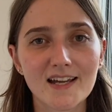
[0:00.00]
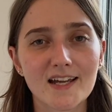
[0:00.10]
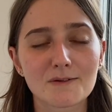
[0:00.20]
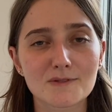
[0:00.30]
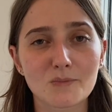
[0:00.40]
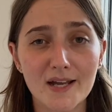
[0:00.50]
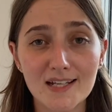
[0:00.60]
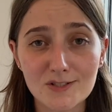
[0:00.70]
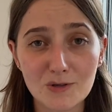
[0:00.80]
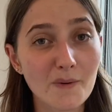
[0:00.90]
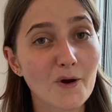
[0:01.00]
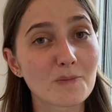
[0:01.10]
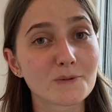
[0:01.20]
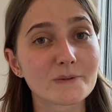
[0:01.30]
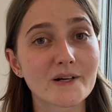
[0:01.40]
It was way too
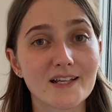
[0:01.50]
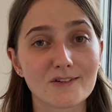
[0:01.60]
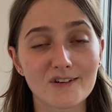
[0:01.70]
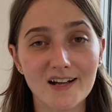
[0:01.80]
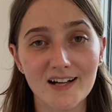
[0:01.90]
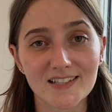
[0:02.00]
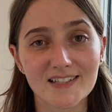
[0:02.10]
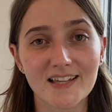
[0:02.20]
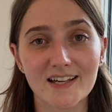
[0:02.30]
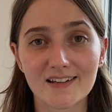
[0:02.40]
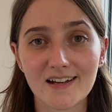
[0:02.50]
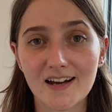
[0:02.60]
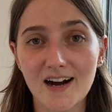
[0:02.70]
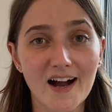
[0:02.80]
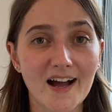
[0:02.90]
purple and not a colour that
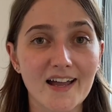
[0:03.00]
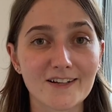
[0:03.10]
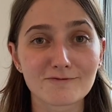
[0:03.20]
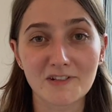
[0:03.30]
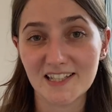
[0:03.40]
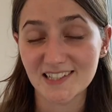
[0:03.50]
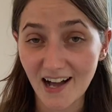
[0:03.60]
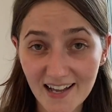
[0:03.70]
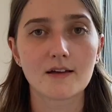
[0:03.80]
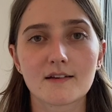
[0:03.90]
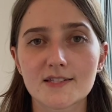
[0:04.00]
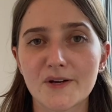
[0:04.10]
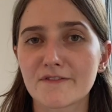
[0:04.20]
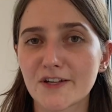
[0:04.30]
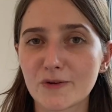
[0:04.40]
I really like. So
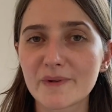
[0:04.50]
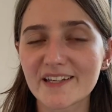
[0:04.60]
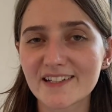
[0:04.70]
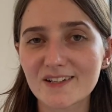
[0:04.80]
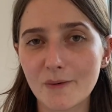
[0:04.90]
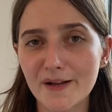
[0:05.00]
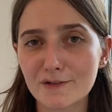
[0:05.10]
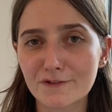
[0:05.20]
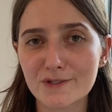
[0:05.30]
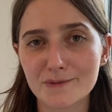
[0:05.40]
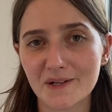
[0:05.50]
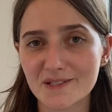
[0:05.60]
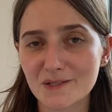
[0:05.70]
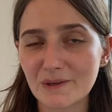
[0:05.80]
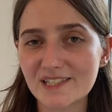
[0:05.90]
I've accumulated quite a few
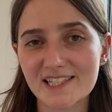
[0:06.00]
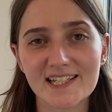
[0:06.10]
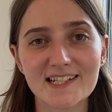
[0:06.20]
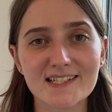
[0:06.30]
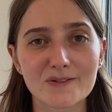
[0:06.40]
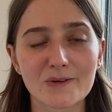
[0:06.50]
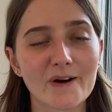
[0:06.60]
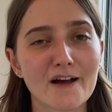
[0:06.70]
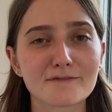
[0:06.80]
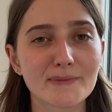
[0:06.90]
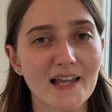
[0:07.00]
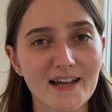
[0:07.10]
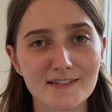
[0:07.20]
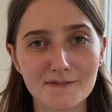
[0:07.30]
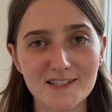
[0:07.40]
sweaters quantities, or have
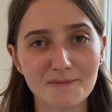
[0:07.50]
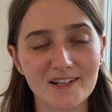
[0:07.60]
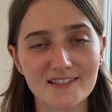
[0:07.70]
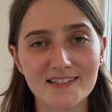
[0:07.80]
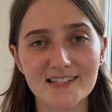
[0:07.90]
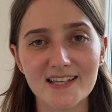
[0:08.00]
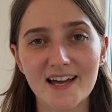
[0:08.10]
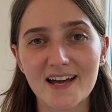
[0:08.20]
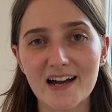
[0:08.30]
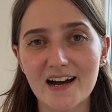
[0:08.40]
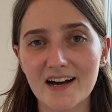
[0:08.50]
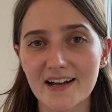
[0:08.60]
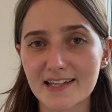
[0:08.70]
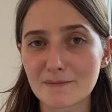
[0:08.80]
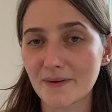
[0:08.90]
plans for sweaters
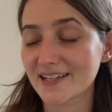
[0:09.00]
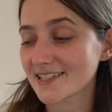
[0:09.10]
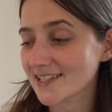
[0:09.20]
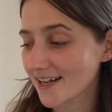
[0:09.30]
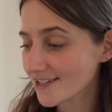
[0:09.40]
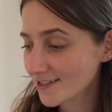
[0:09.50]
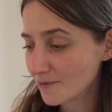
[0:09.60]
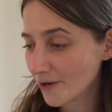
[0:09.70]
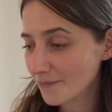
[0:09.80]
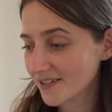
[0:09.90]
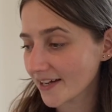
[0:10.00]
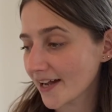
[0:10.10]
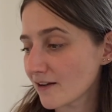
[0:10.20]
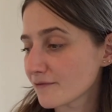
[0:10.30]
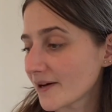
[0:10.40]
in my stash at the moment. I
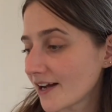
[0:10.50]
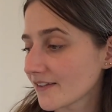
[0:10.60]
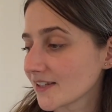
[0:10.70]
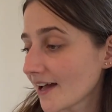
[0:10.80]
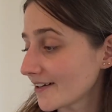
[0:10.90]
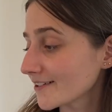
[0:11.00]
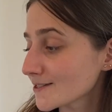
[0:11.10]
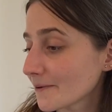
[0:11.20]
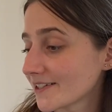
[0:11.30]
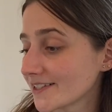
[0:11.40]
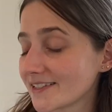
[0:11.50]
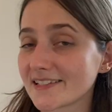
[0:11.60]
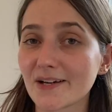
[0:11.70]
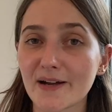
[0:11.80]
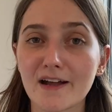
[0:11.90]
have my other Lanark sweater,
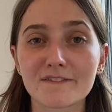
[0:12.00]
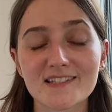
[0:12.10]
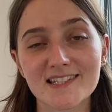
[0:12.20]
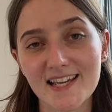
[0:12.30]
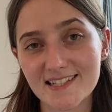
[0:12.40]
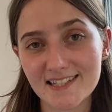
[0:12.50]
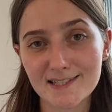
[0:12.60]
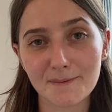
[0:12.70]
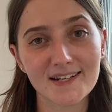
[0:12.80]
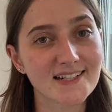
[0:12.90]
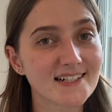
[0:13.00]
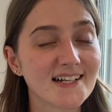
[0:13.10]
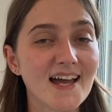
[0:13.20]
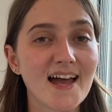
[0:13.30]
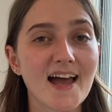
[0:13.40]
now I have this daisy sweater,
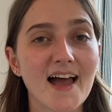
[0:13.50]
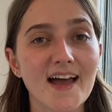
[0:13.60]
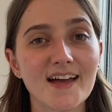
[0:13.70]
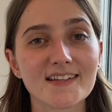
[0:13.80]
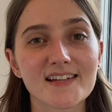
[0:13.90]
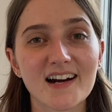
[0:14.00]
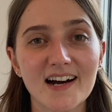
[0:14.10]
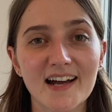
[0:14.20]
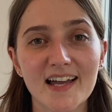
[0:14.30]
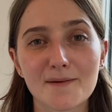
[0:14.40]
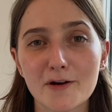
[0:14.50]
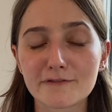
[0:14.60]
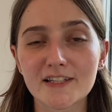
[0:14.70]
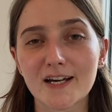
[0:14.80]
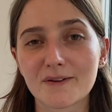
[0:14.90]
and I am
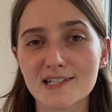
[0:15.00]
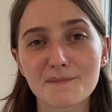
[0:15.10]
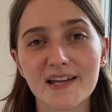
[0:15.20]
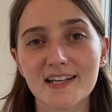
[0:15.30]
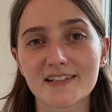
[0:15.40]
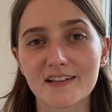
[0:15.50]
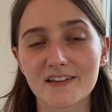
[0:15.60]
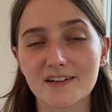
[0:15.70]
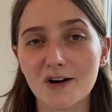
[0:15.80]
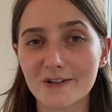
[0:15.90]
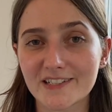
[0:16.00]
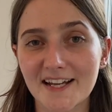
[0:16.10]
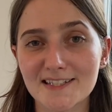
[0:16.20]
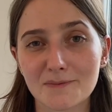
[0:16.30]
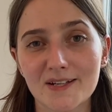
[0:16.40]
hopefully going to make another
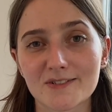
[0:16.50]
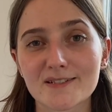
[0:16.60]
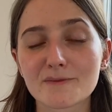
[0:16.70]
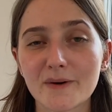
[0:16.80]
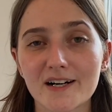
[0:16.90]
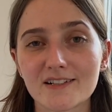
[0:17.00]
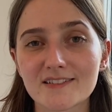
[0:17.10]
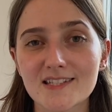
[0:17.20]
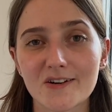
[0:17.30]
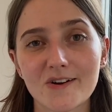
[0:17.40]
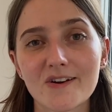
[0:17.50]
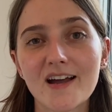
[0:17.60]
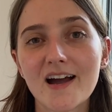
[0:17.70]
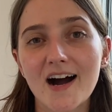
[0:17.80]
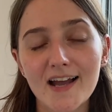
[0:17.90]
cognac sweater as well. So
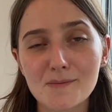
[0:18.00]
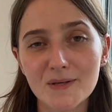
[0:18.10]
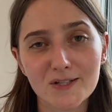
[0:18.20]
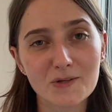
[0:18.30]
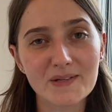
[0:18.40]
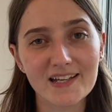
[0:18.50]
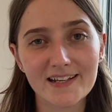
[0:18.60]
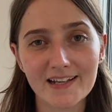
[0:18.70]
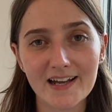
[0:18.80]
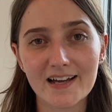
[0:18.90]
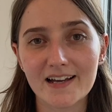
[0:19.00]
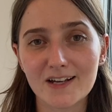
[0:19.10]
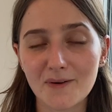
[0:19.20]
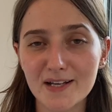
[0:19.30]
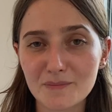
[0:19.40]
I am accumulating
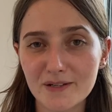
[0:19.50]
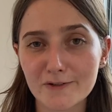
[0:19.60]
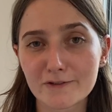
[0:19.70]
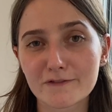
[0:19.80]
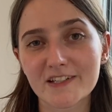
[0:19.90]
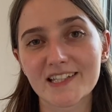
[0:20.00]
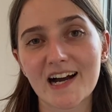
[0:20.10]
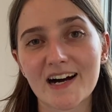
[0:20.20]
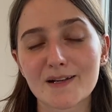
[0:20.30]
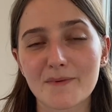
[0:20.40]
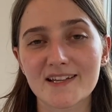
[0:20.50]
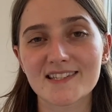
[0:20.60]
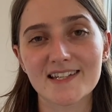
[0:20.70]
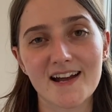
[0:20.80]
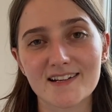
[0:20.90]
quite a bit of yarn in my
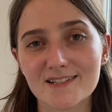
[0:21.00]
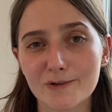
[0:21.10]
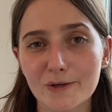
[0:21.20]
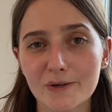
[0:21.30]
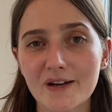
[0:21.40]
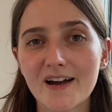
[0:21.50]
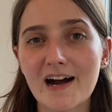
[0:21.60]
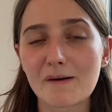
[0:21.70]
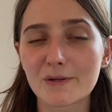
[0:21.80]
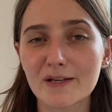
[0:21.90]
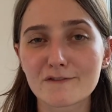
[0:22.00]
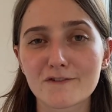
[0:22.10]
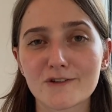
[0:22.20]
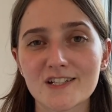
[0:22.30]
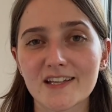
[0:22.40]
stash, so I'm looking
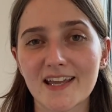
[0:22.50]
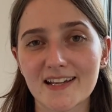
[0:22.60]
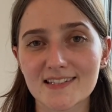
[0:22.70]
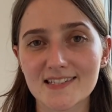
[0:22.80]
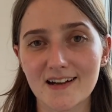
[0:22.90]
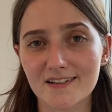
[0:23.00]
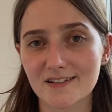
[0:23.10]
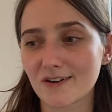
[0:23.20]
forward to getting started